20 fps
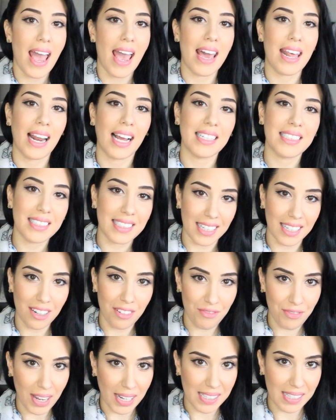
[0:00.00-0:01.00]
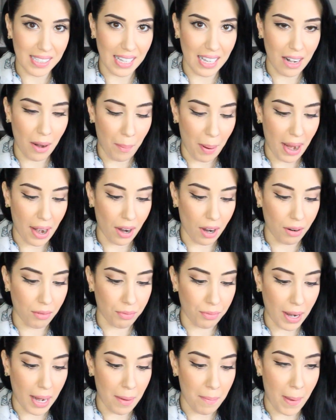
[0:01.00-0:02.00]
And I did invest in a pair
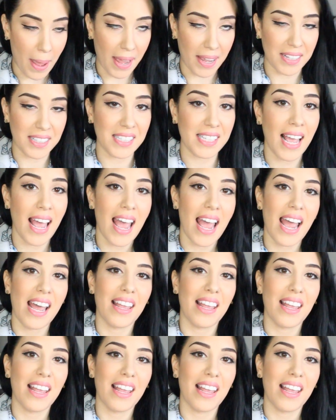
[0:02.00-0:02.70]
of Ray-Bans.